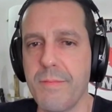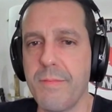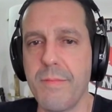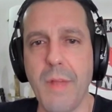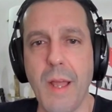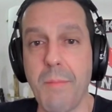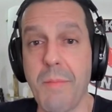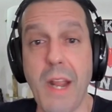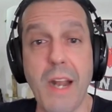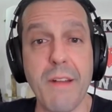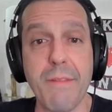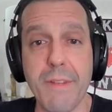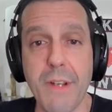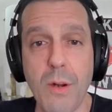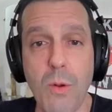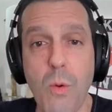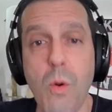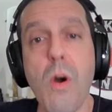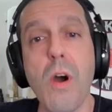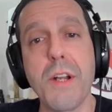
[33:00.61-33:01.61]
I'm not even going
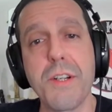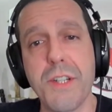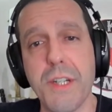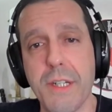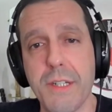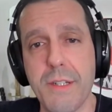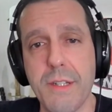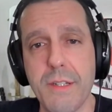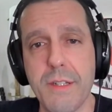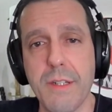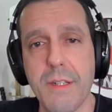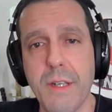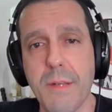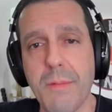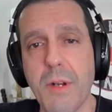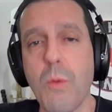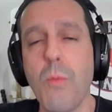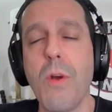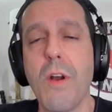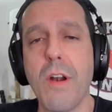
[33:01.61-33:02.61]
to wash it.
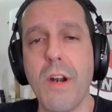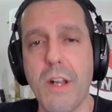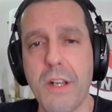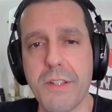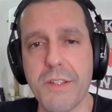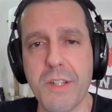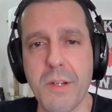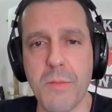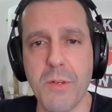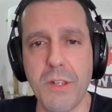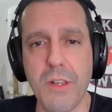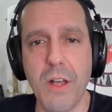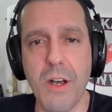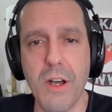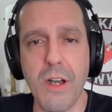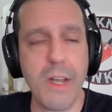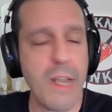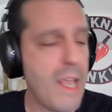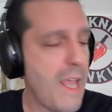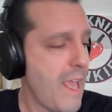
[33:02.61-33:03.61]
I'm going to wear it all summer
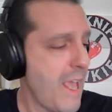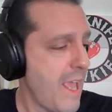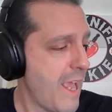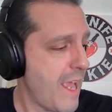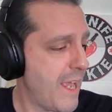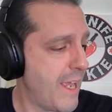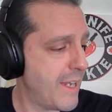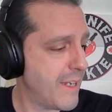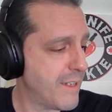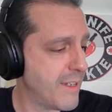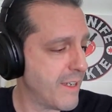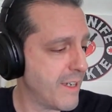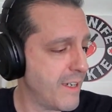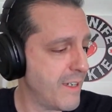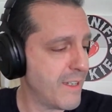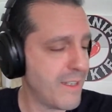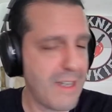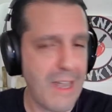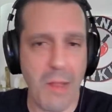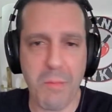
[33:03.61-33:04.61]
long, and uh,
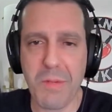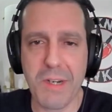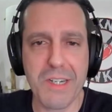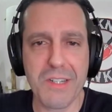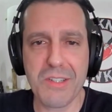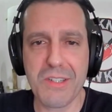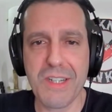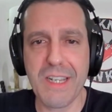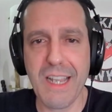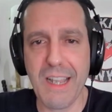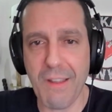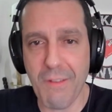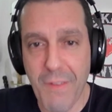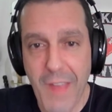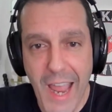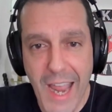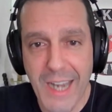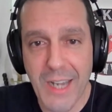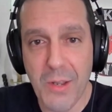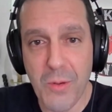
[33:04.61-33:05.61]
I'm going to see if
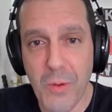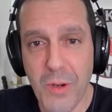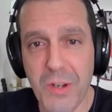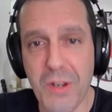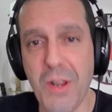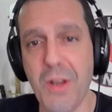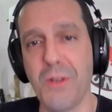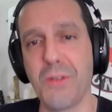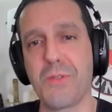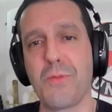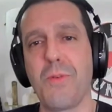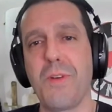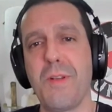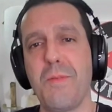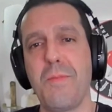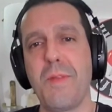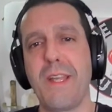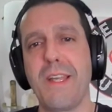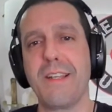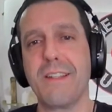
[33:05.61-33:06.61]
anyone knows what it
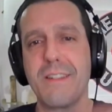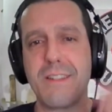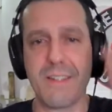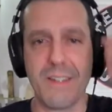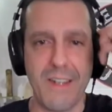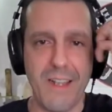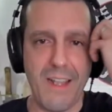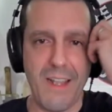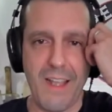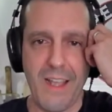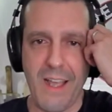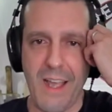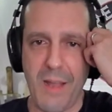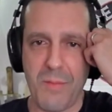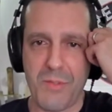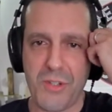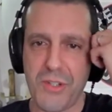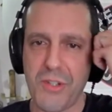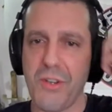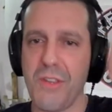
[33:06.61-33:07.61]
means. I'm
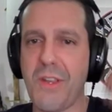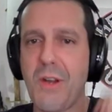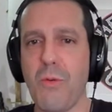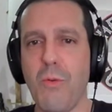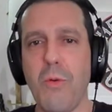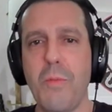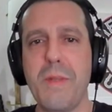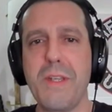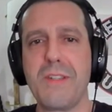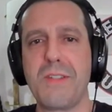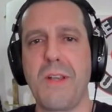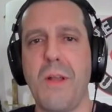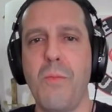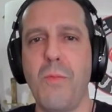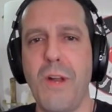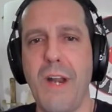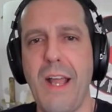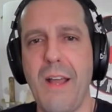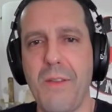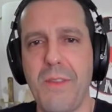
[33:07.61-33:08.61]
sure there will be
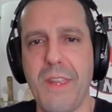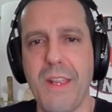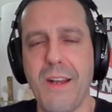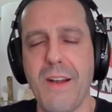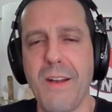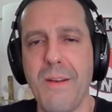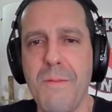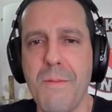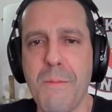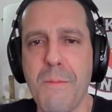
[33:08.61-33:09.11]
someone out there.